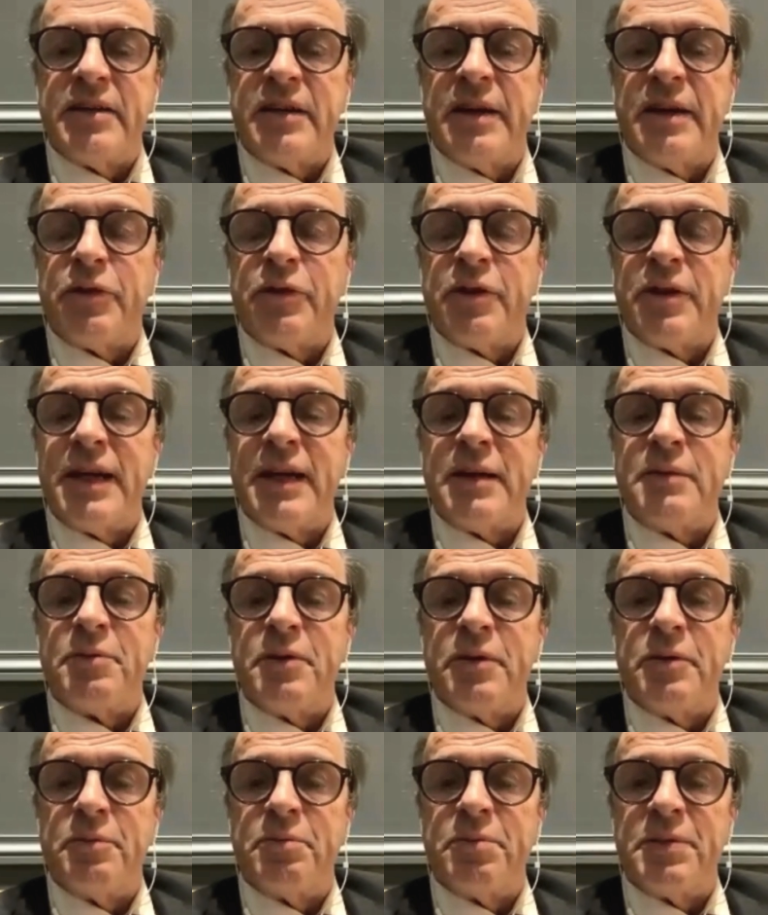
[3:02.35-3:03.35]
And after that,
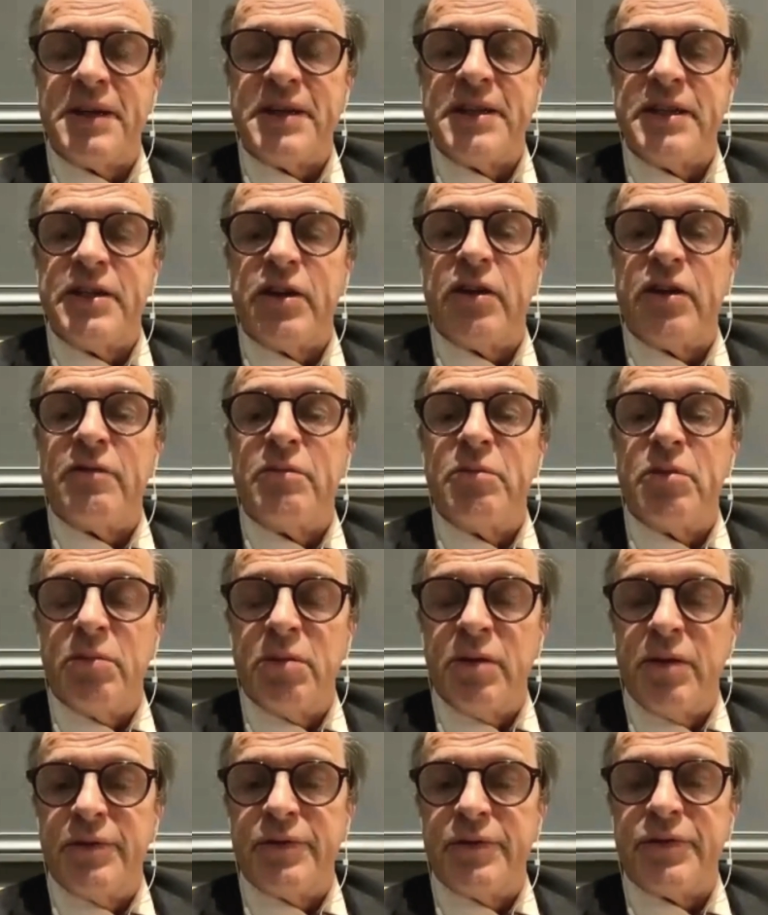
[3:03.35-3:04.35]
president of
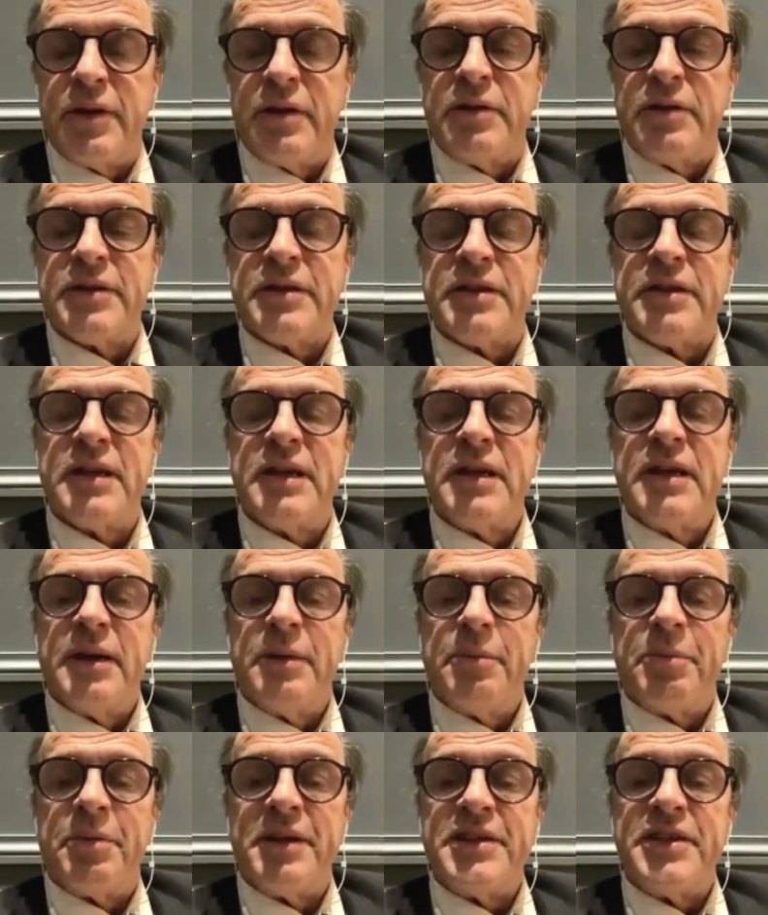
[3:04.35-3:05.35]
Montblanc France,
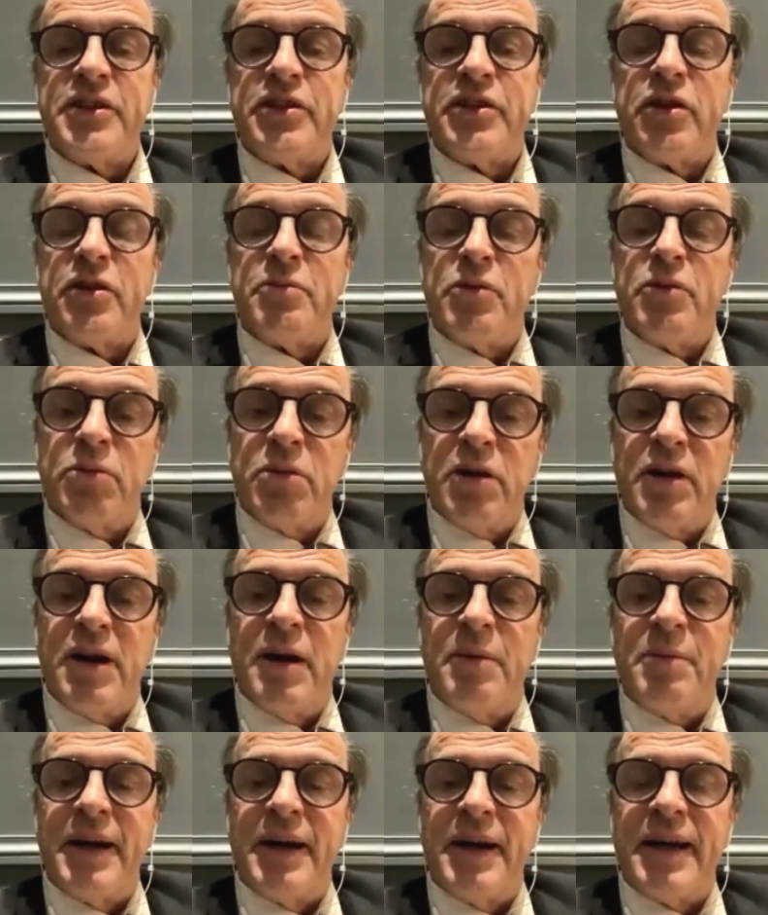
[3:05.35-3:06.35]
president of Montblanc
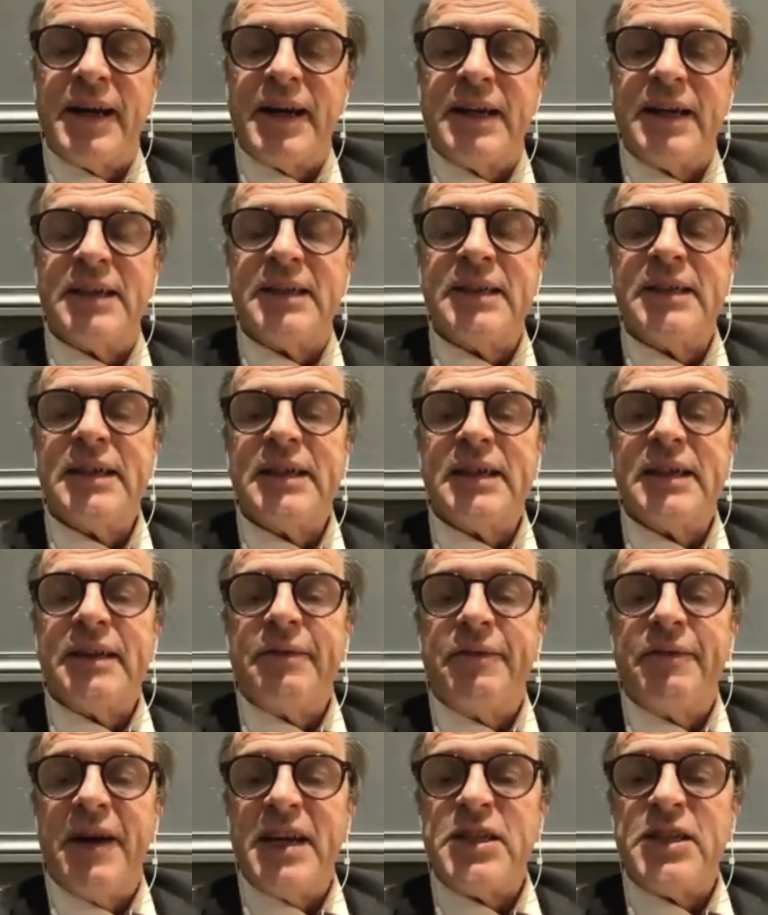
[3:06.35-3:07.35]
America,
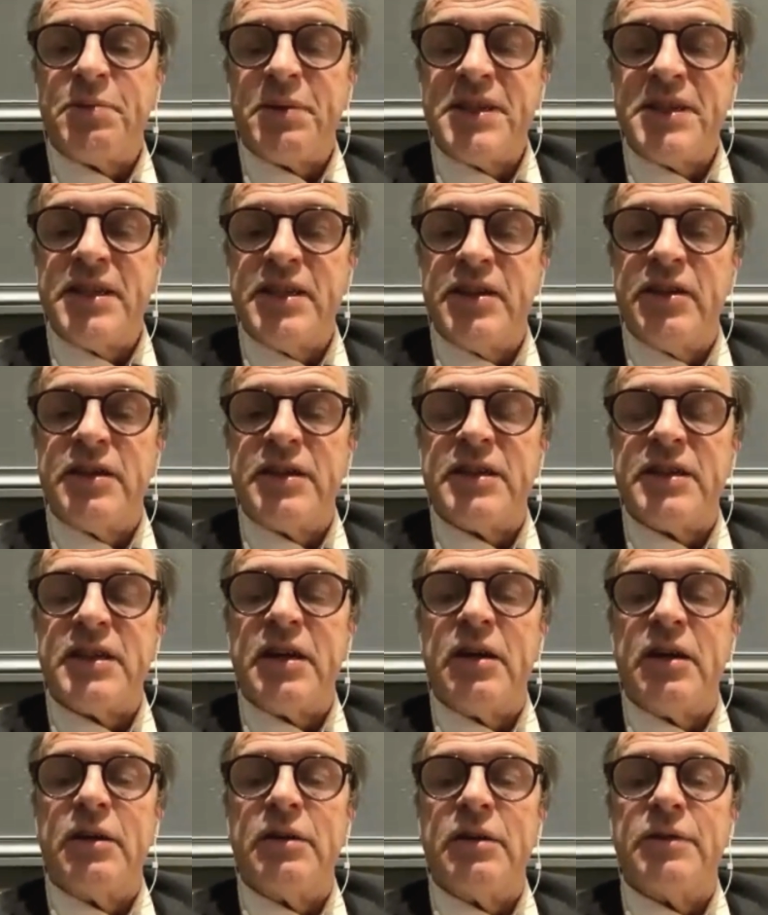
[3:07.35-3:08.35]
vice president
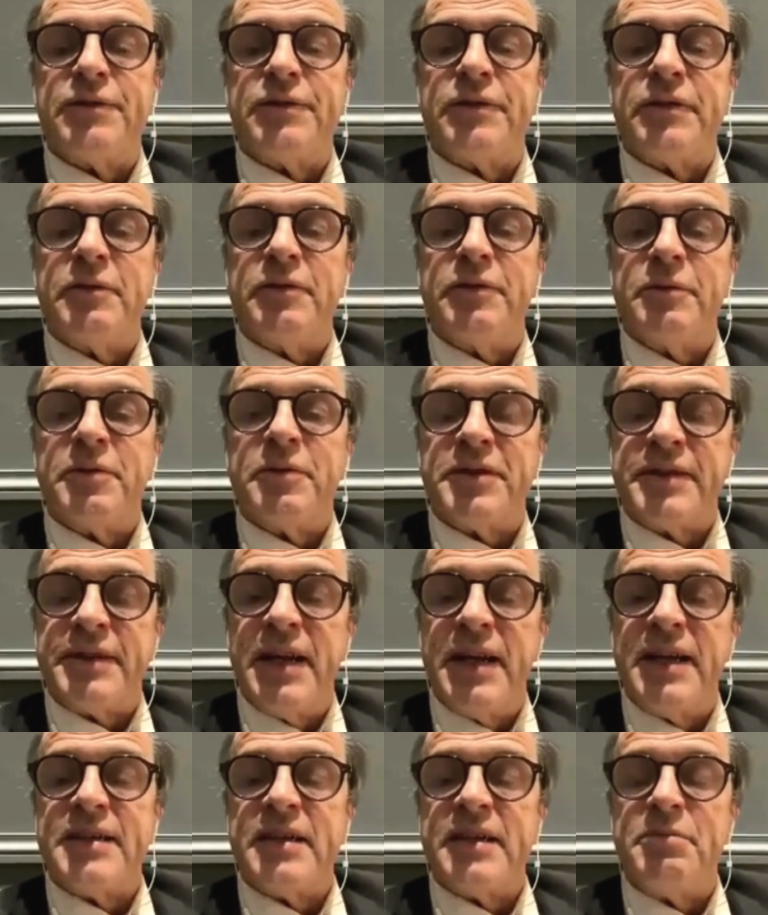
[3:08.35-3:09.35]
of
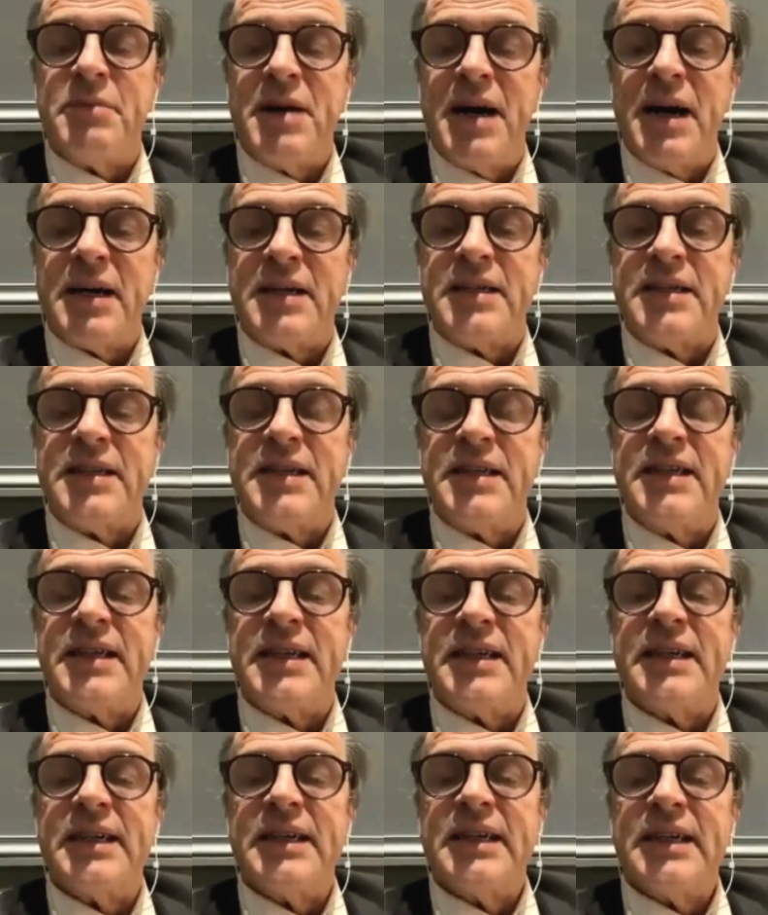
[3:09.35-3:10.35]
sales and
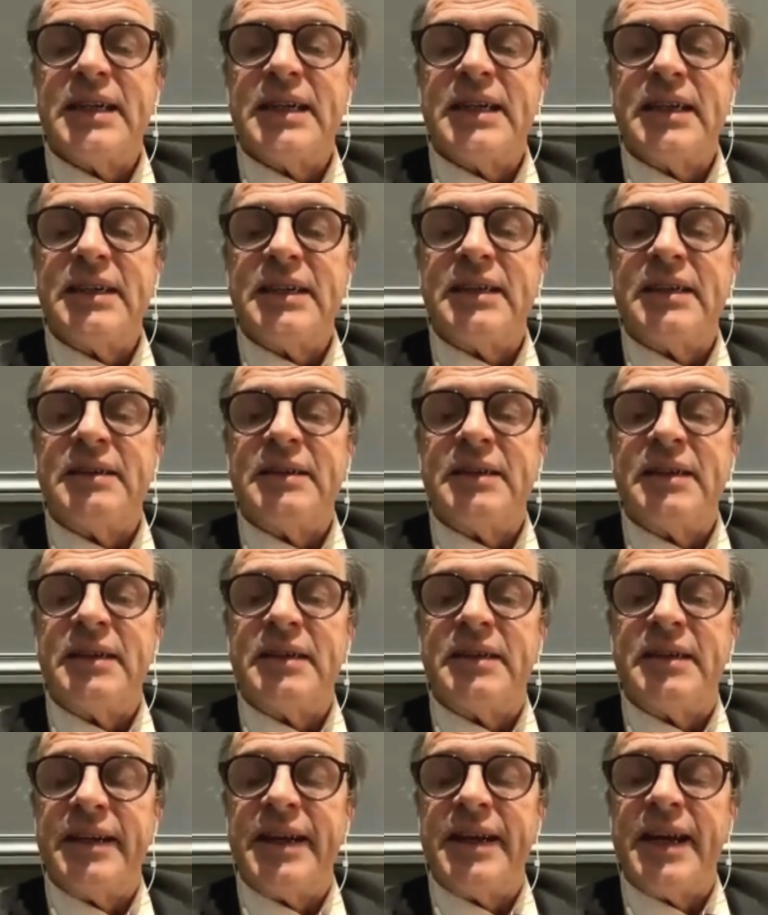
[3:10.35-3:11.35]
marketing
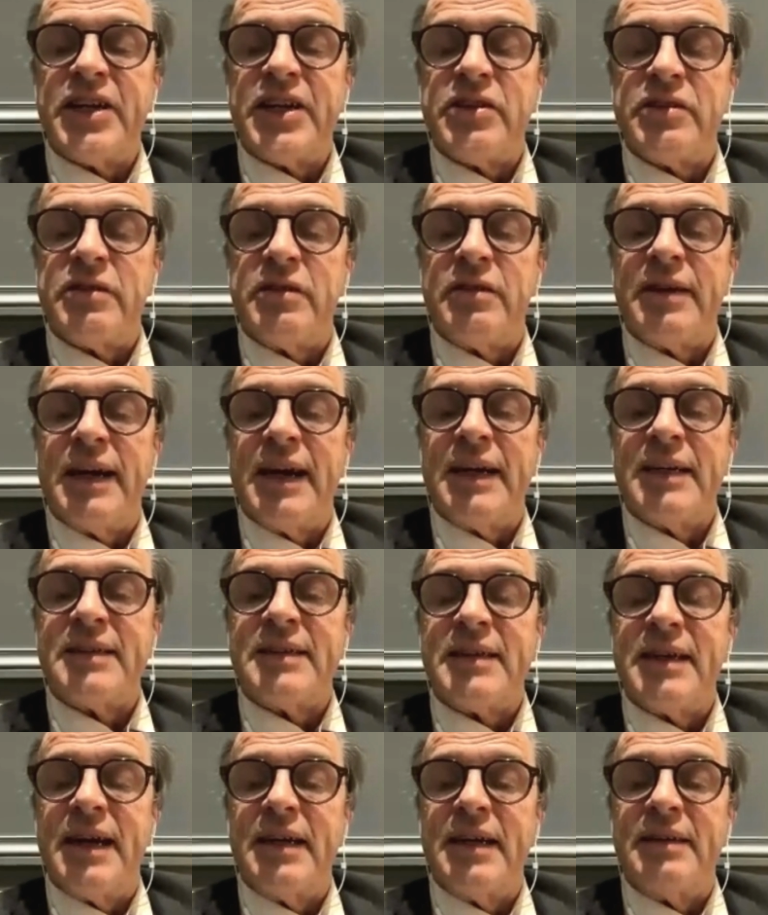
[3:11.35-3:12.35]
international at
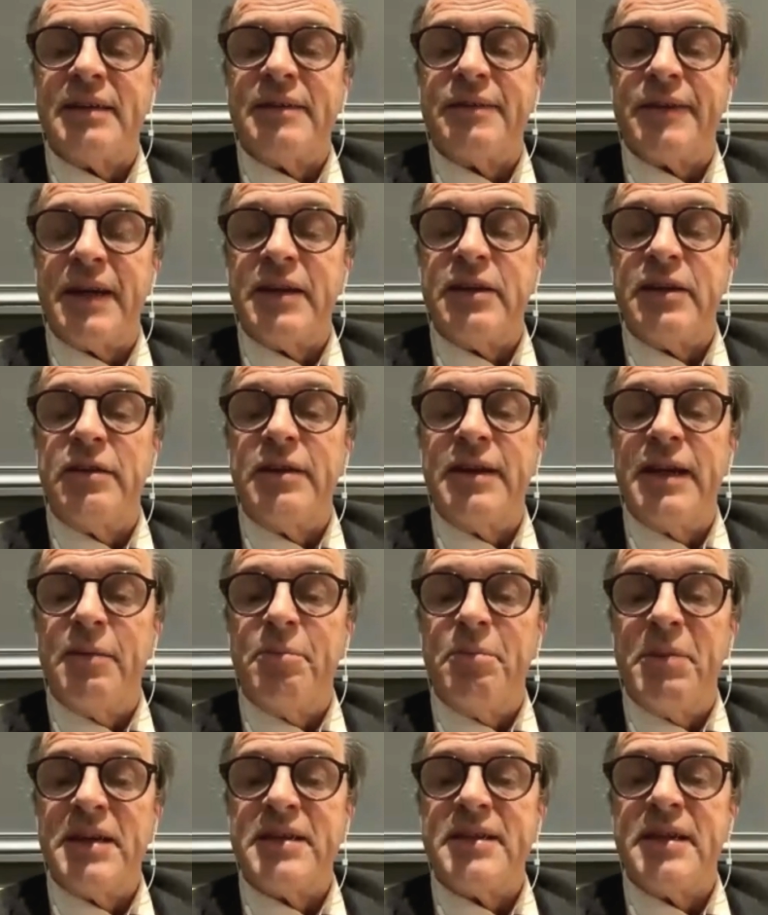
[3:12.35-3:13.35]
Alfred
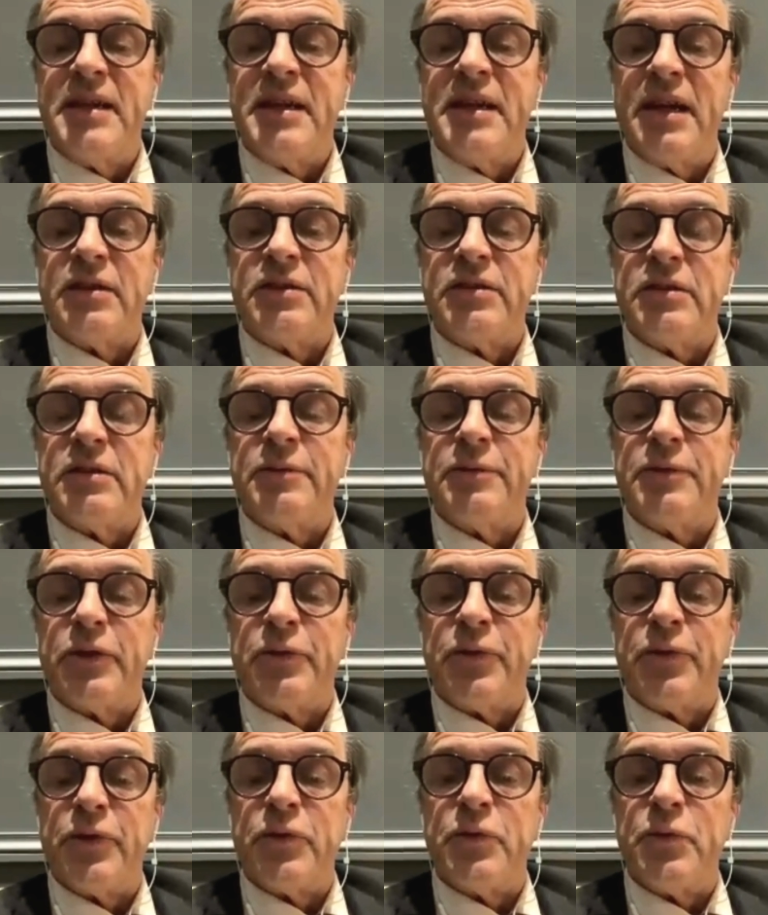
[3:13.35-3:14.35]
Dunhill, based in London
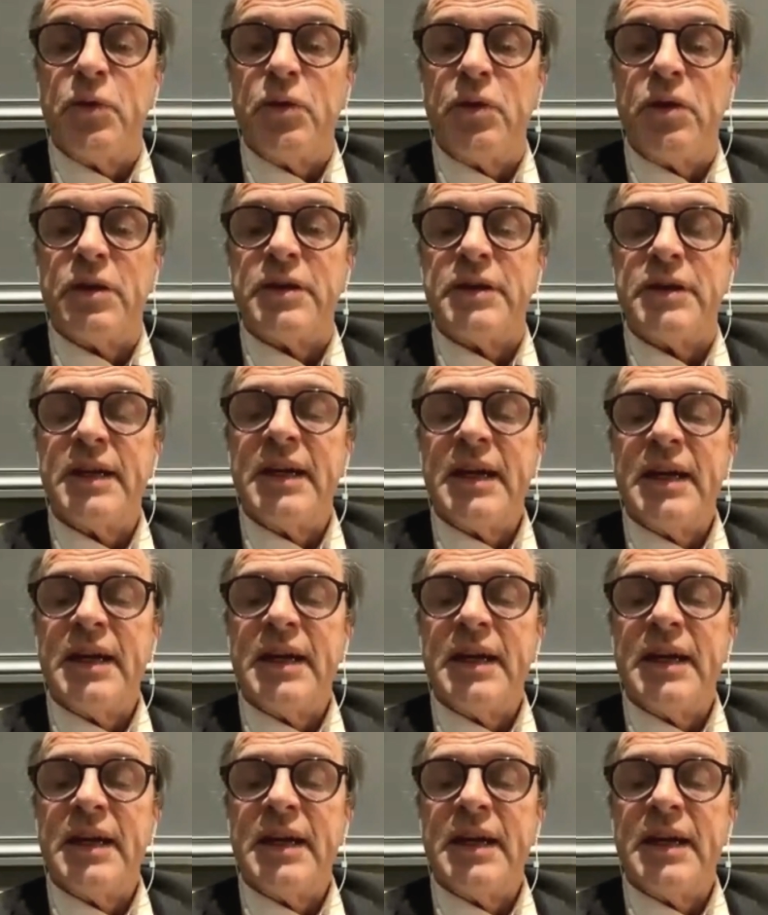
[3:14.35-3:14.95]
for the world.